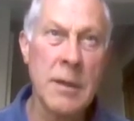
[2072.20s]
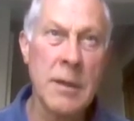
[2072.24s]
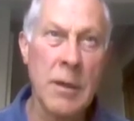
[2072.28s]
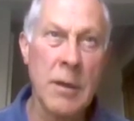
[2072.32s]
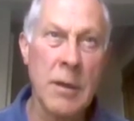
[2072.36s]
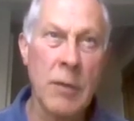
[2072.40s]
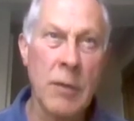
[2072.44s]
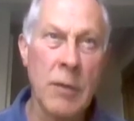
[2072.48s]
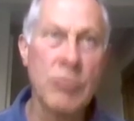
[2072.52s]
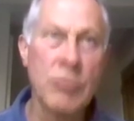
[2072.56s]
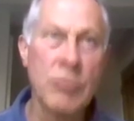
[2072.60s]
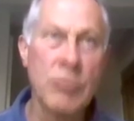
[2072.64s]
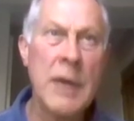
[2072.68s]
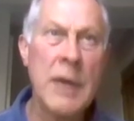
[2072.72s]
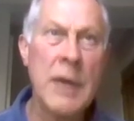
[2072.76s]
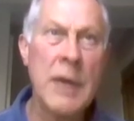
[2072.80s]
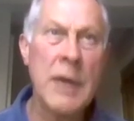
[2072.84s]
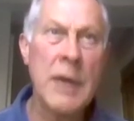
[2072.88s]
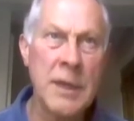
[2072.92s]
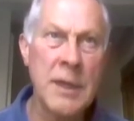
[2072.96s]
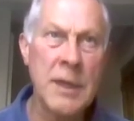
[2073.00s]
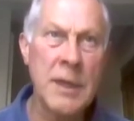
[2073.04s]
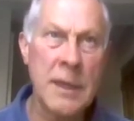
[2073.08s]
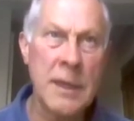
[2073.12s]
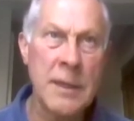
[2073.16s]
grounding
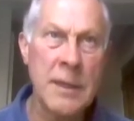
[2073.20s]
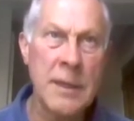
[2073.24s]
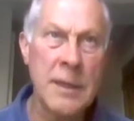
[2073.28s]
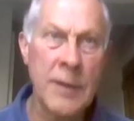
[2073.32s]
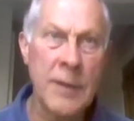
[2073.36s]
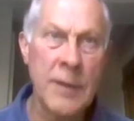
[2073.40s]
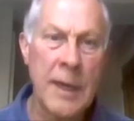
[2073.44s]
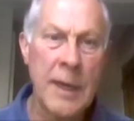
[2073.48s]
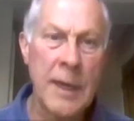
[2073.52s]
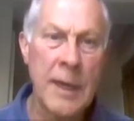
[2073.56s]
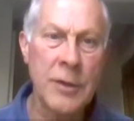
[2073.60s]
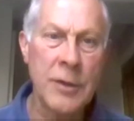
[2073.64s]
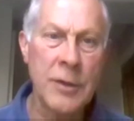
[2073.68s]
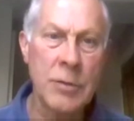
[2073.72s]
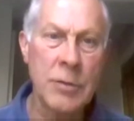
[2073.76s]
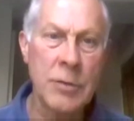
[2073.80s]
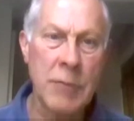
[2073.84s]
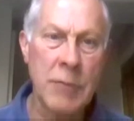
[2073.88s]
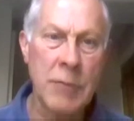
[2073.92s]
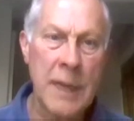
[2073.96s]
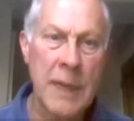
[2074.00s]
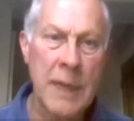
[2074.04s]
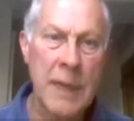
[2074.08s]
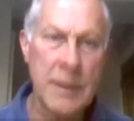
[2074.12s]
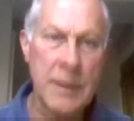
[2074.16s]
it in the actual
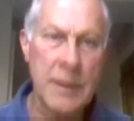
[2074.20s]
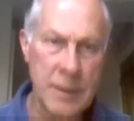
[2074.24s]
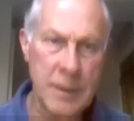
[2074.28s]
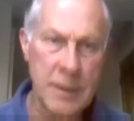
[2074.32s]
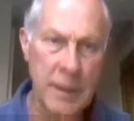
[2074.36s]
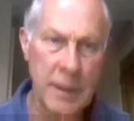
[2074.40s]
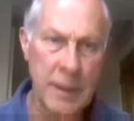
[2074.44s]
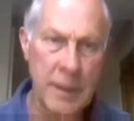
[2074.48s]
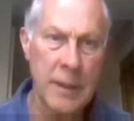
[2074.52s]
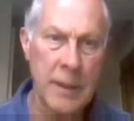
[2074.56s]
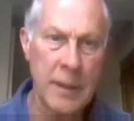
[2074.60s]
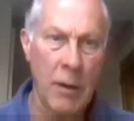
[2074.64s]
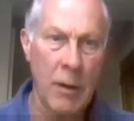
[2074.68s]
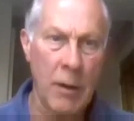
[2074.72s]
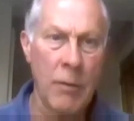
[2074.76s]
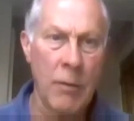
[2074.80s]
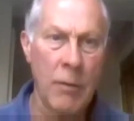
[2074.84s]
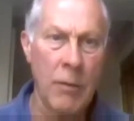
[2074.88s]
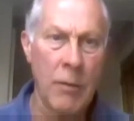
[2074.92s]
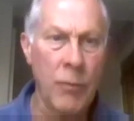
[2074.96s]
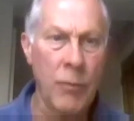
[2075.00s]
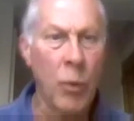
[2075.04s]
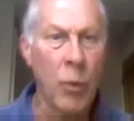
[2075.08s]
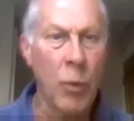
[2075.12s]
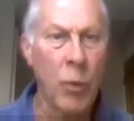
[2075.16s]
reality of
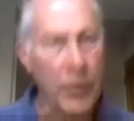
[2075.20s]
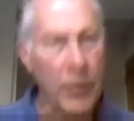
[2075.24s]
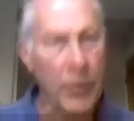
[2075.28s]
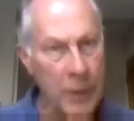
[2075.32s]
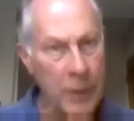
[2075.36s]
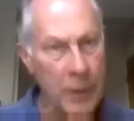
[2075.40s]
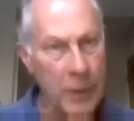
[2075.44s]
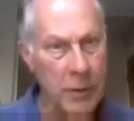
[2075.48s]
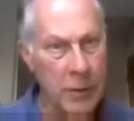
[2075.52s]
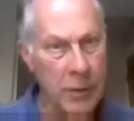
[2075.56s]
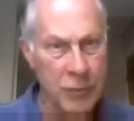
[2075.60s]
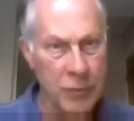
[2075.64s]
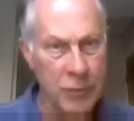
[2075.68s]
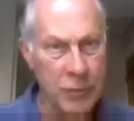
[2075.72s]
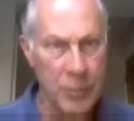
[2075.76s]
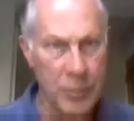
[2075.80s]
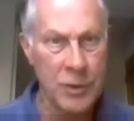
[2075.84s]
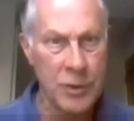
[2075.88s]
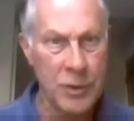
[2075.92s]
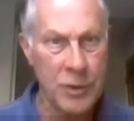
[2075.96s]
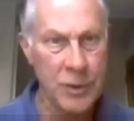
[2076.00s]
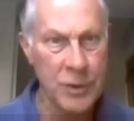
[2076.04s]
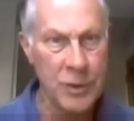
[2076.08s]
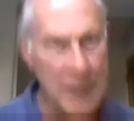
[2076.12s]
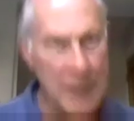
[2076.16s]
what the
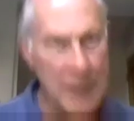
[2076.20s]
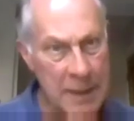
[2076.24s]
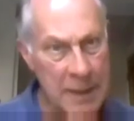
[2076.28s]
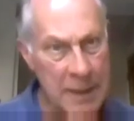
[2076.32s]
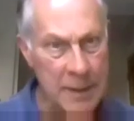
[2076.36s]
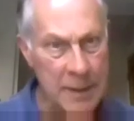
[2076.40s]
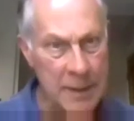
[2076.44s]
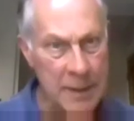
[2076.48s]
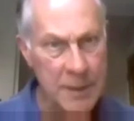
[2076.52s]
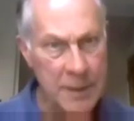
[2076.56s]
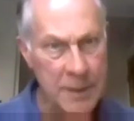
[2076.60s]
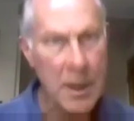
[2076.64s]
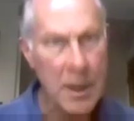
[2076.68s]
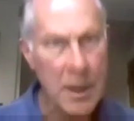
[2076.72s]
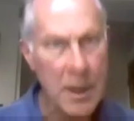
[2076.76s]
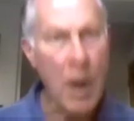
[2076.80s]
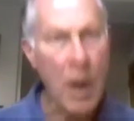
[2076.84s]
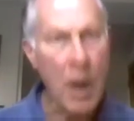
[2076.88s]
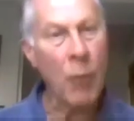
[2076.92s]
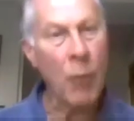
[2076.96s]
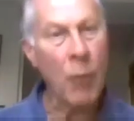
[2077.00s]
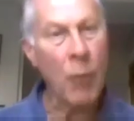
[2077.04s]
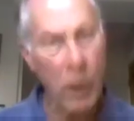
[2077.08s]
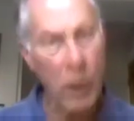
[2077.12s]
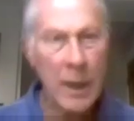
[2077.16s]
contribution is and
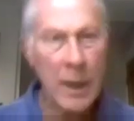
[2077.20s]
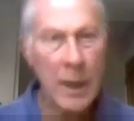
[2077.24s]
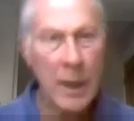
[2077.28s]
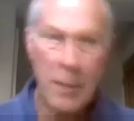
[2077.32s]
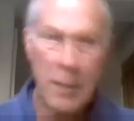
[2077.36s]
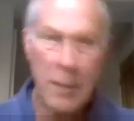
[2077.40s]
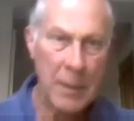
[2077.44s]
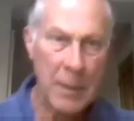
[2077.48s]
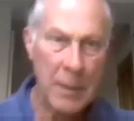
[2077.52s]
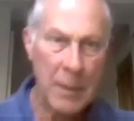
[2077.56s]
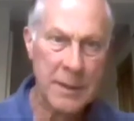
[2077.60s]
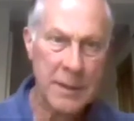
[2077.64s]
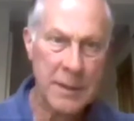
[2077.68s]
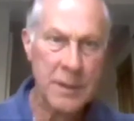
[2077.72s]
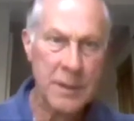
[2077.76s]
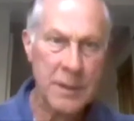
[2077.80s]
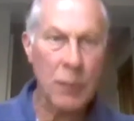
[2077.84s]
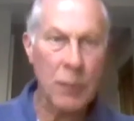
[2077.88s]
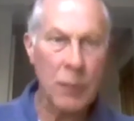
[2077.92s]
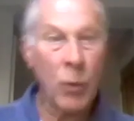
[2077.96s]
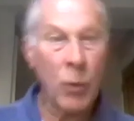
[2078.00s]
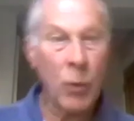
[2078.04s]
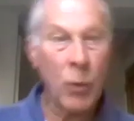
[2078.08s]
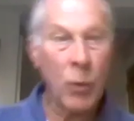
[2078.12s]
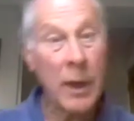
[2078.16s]
why it matters and
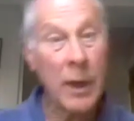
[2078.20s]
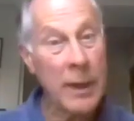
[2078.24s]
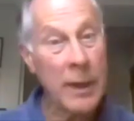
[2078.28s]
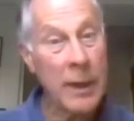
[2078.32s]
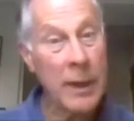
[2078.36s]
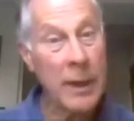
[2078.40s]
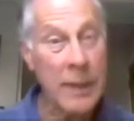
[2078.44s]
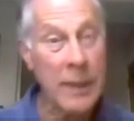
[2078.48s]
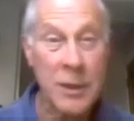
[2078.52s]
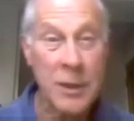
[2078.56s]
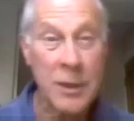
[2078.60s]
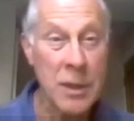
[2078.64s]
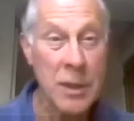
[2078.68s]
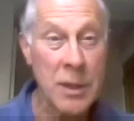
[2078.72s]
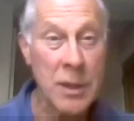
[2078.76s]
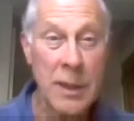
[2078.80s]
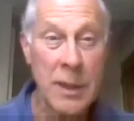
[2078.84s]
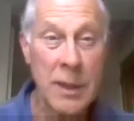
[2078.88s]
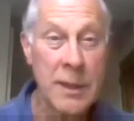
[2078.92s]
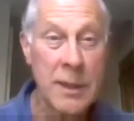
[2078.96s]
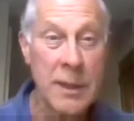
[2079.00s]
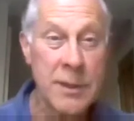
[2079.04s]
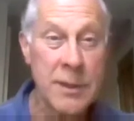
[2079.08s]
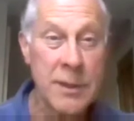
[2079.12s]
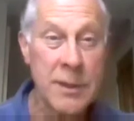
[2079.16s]
why it actually
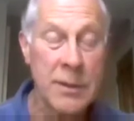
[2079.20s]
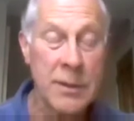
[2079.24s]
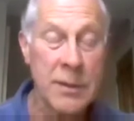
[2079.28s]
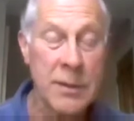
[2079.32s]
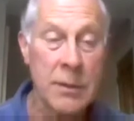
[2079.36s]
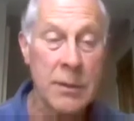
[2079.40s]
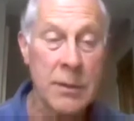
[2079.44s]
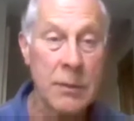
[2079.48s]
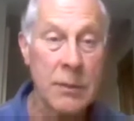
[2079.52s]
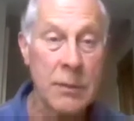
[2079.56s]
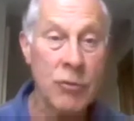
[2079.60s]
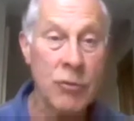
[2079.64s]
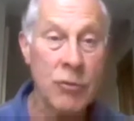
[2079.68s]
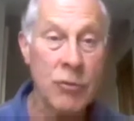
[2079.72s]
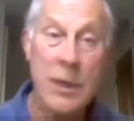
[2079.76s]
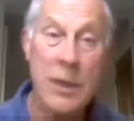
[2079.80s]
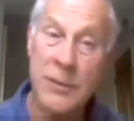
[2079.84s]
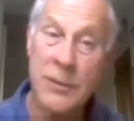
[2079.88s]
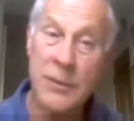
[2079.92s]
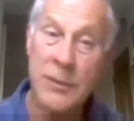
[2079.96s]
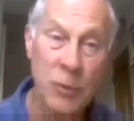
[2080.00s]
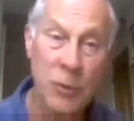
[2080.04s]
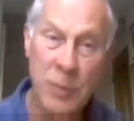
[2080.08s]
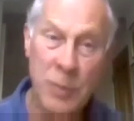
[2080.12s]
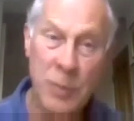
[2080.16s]
is
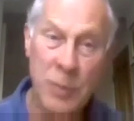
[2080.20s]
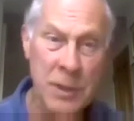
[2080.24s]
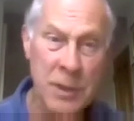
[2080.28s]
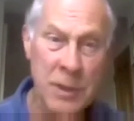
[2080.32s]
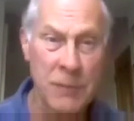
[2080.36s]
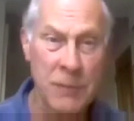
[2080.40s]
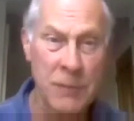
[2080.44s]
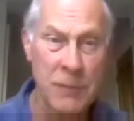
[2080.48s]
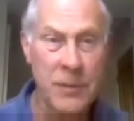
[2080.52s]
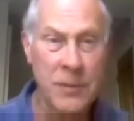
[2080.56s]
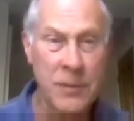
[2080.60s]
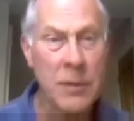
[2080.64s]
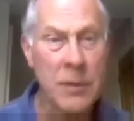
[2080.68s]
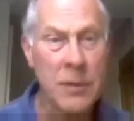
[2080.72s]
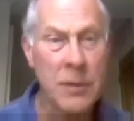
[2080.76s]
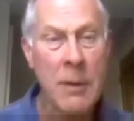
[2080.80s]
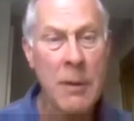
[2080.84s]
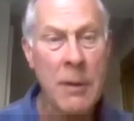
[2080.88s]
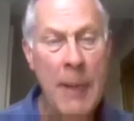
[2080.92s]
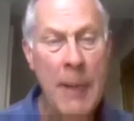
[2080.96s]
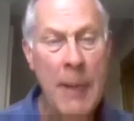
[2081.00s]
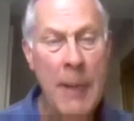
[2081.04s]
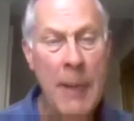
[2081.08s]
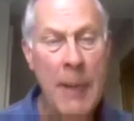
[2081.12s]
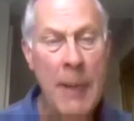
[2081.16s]
transformative for
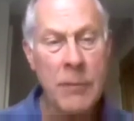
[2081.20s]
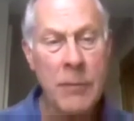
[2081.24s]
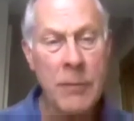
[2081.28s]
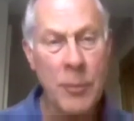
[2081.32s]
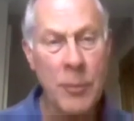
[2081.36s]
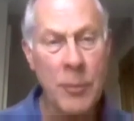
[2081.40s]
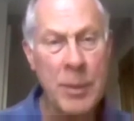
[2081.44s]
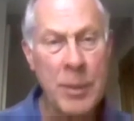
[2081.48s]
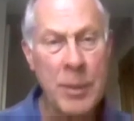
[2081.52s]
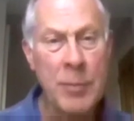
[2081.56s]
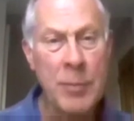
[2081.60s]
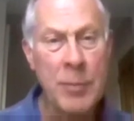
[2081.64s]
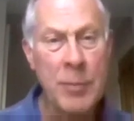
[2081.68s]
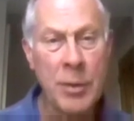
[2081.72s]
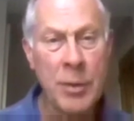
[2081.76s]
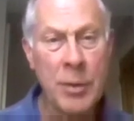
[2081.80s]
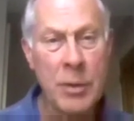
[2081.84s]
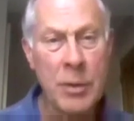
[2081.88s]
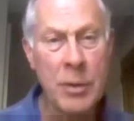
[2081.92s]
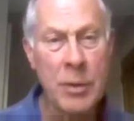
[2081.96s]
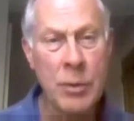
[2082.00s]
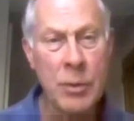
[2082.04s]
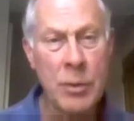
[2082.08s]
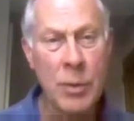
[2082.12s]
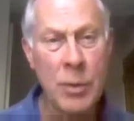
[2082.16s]
people
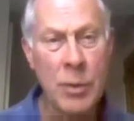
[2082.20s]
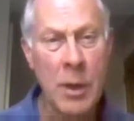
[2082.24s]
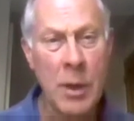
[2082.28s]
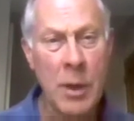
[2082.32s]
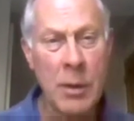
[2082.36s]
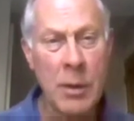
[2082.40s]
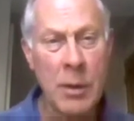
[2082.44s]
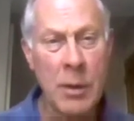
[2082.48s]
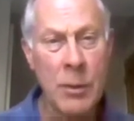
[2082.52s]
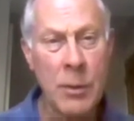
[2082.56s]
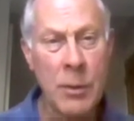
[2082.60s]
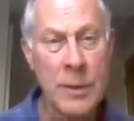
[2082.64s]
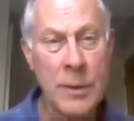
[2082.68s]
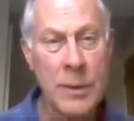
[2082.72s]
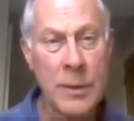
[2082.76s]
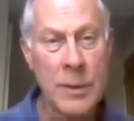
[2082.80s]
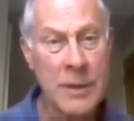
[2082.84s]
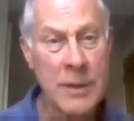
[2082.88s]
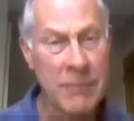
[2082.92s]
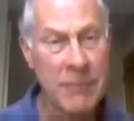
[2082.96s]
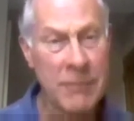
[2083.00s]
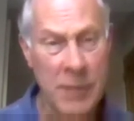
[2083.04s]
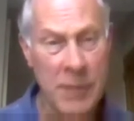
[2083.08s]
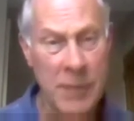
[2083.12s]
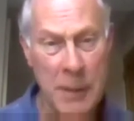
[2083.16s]
who are suffering.
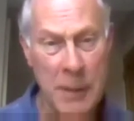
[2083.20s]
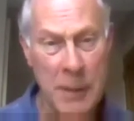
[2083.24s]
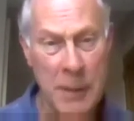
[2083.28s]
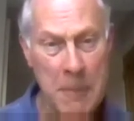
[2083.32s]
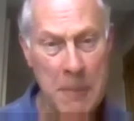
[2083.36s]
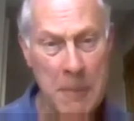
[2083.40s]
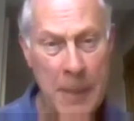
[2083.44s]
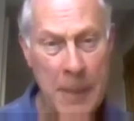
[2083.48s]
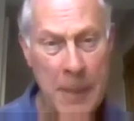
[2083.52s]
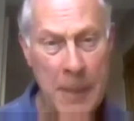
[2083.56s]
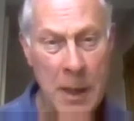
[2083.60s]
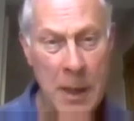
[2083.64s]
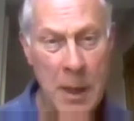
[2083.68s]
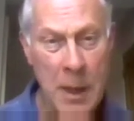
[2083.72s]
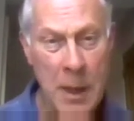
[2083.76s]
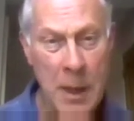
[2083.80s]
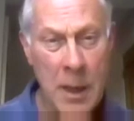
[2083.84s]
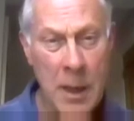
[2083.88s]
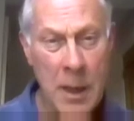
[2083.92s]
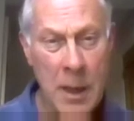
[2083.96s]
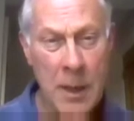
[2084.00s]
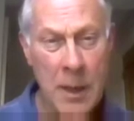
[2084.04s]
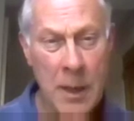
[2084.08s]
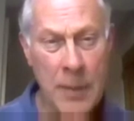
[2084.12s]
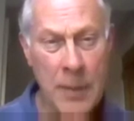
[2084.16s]

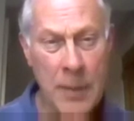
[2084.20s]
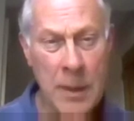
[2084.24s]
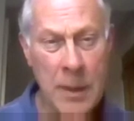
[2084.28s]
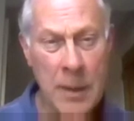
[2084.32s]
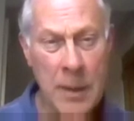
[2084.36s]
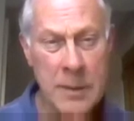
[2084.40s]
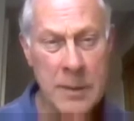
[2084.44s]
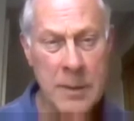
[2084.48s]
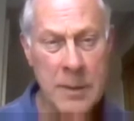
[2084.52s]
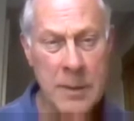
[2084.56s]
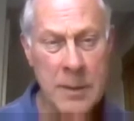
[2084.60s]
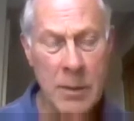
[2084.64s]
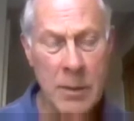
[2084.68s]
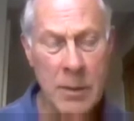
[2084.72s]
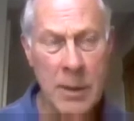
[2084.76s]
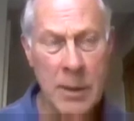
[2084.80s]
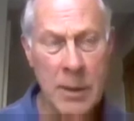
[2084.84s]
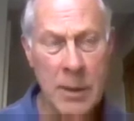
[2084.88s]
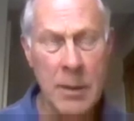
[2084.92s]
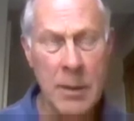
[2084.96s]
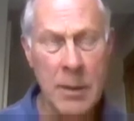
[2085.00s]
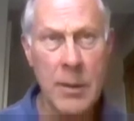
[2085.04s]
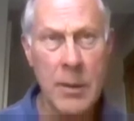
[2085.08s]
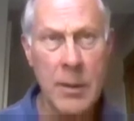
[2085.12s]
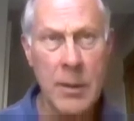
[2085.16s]
And so I
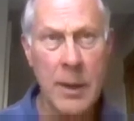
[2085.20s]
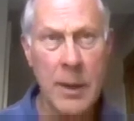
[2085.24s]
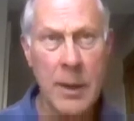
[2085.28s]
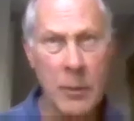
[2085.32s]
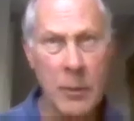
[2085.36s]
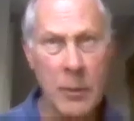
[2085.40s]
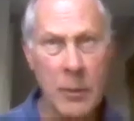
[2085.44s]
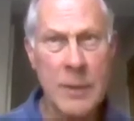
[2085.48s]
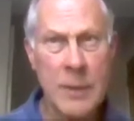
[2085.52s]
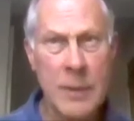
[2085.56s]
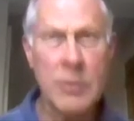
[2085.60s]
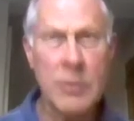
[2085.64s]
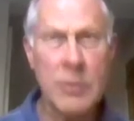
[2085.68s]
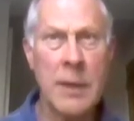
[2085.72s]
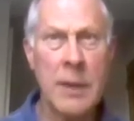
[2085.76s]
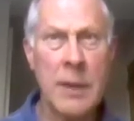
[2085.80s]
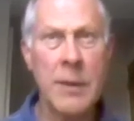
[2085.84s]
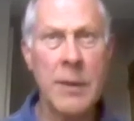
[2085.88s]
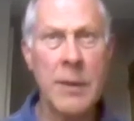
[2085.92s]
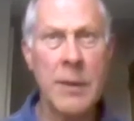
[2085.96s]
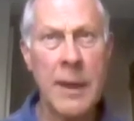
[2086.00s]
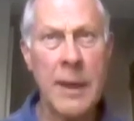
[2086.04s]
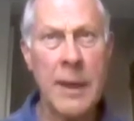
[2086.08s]
quite agree. I don't think